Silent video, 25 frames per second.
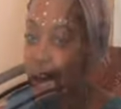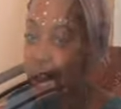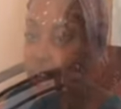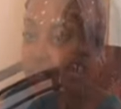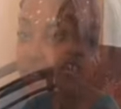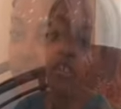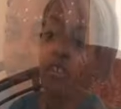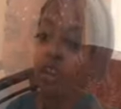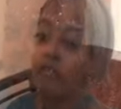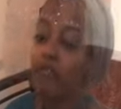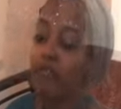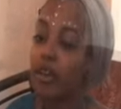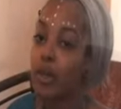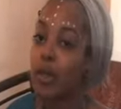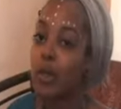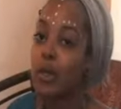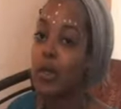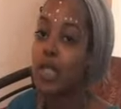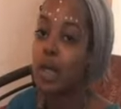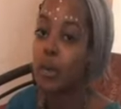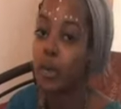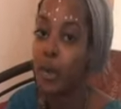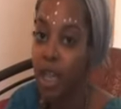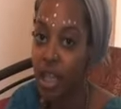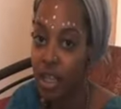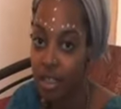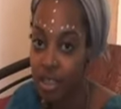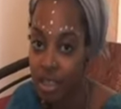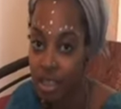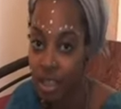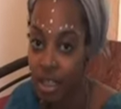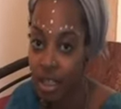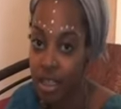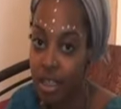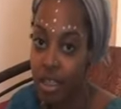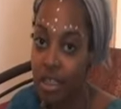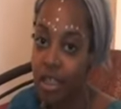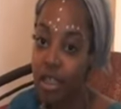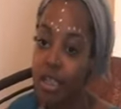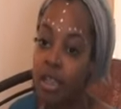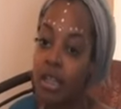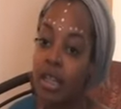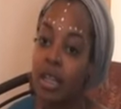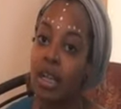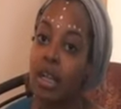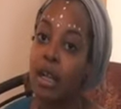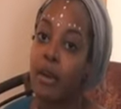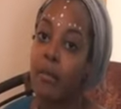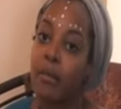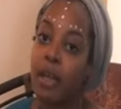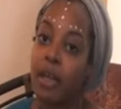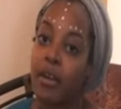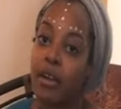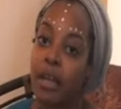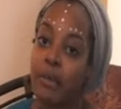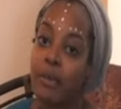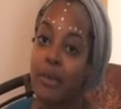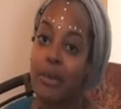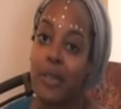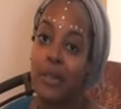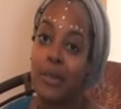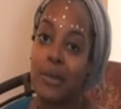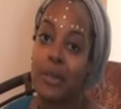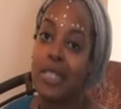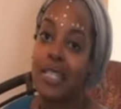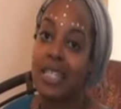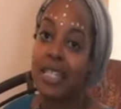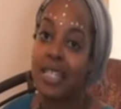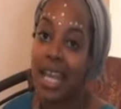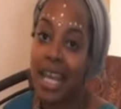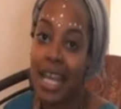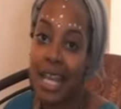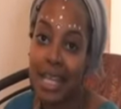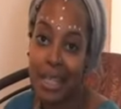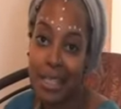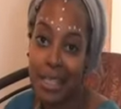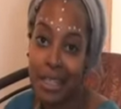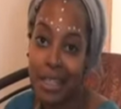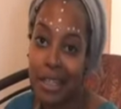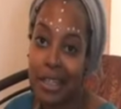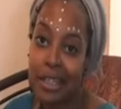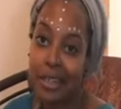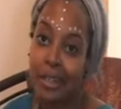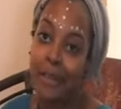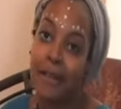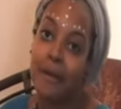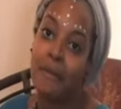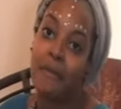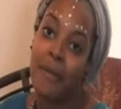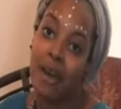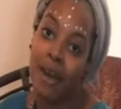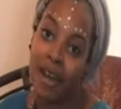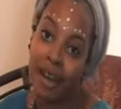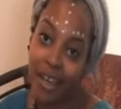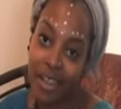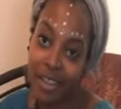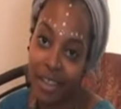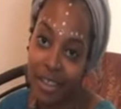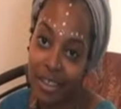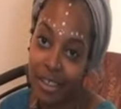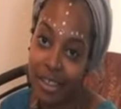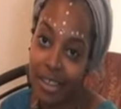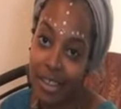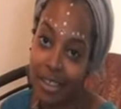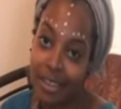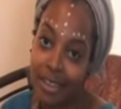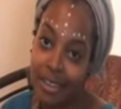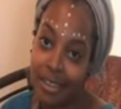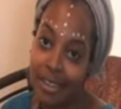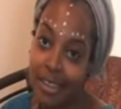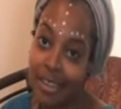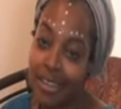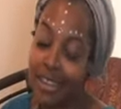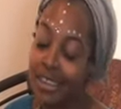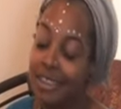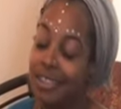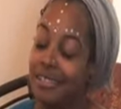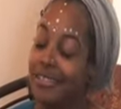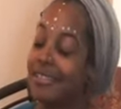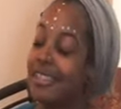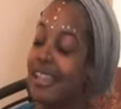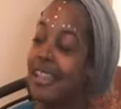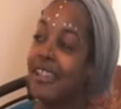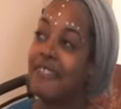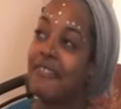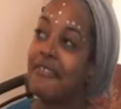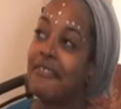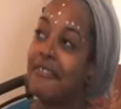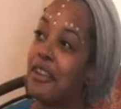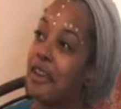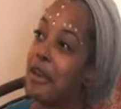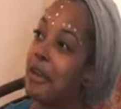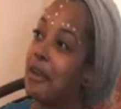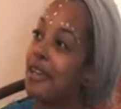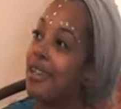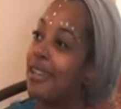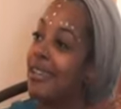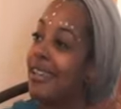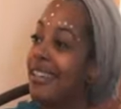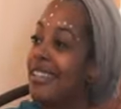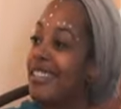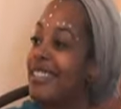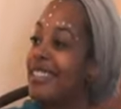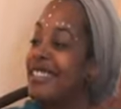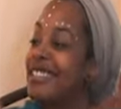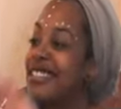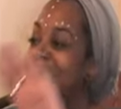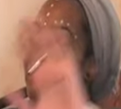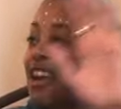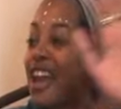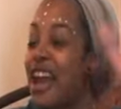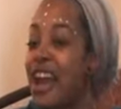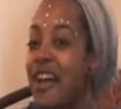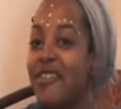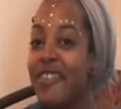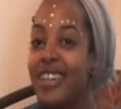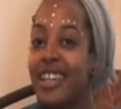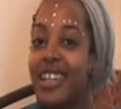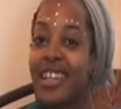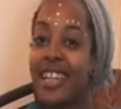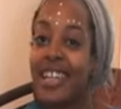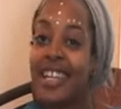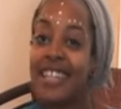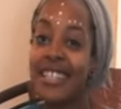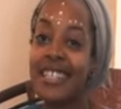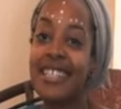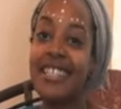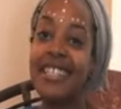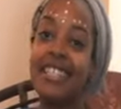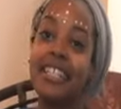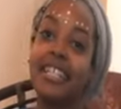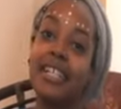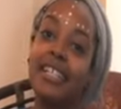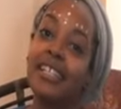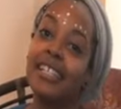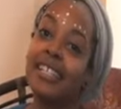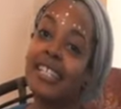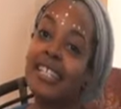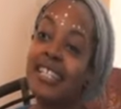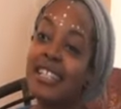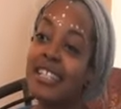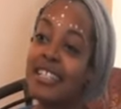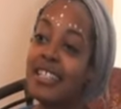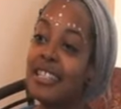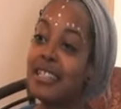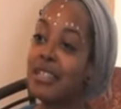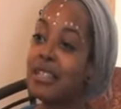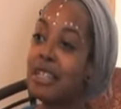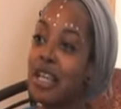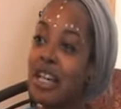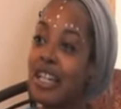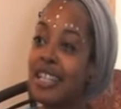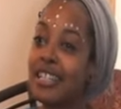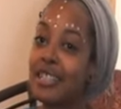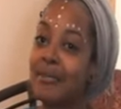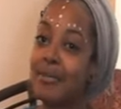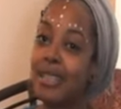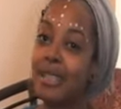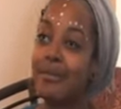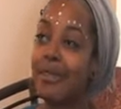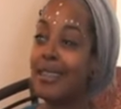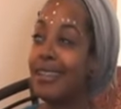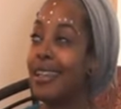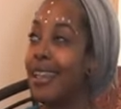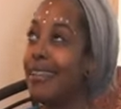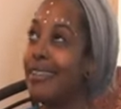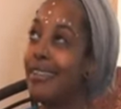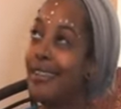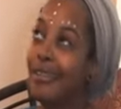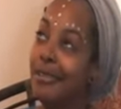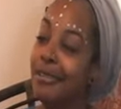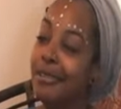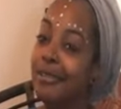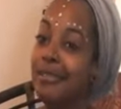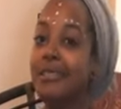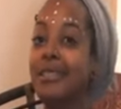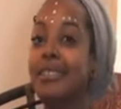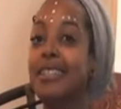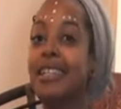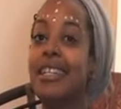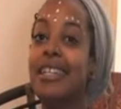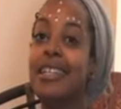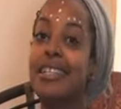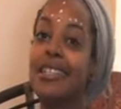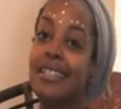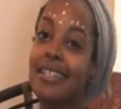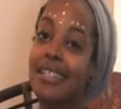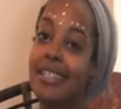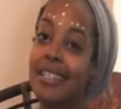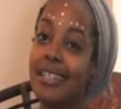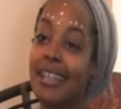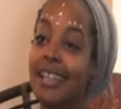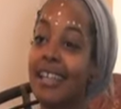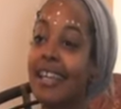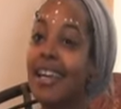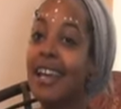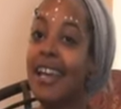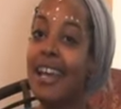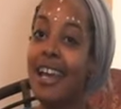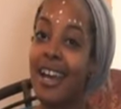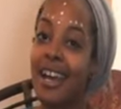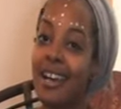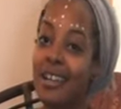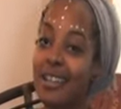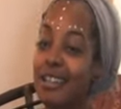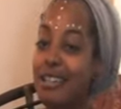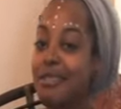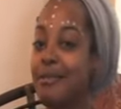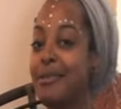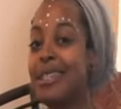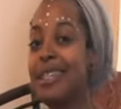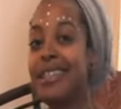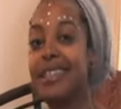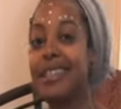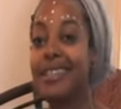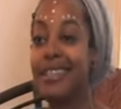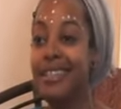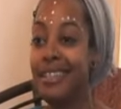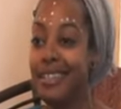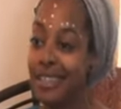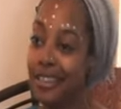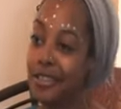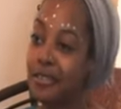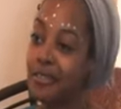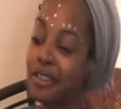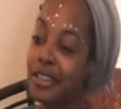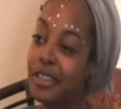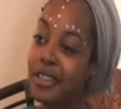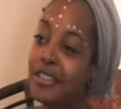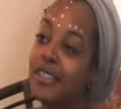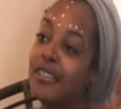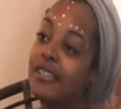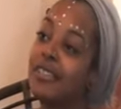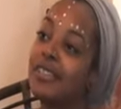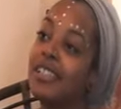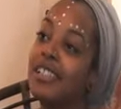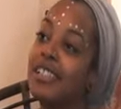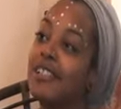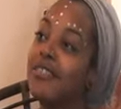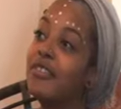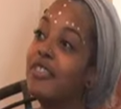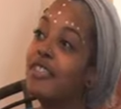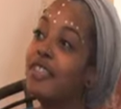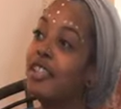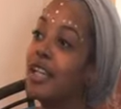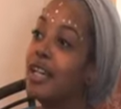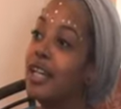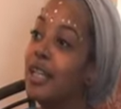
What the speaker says: My grandfather is a painter. My grandmother was a dancer and a model, and she was like very like extravagant. She still is. She still talks to me about like the old days and like how she was like a diva or whatever.